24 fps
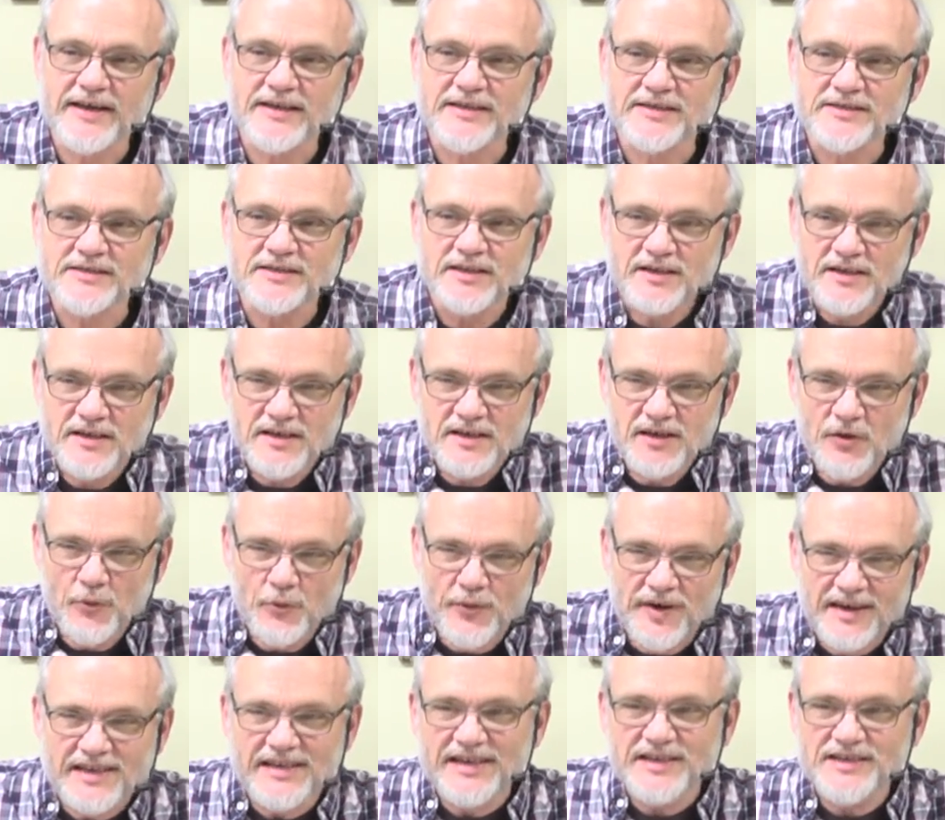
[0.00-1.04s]
as
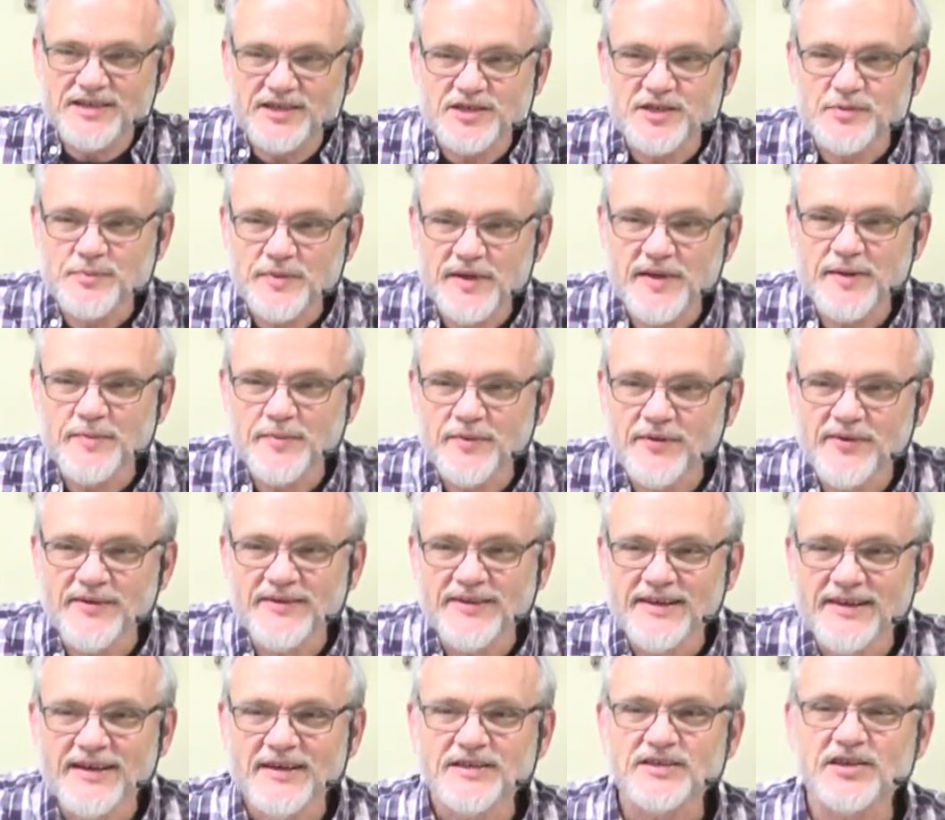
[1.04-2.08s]
religious
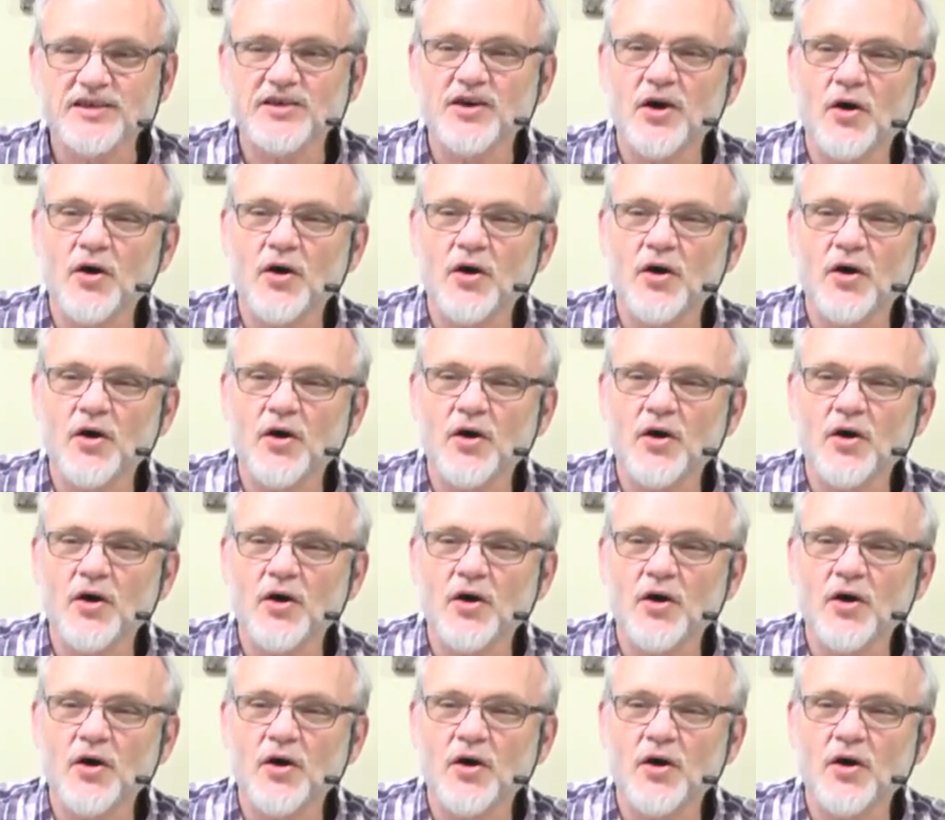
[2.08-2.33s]
people to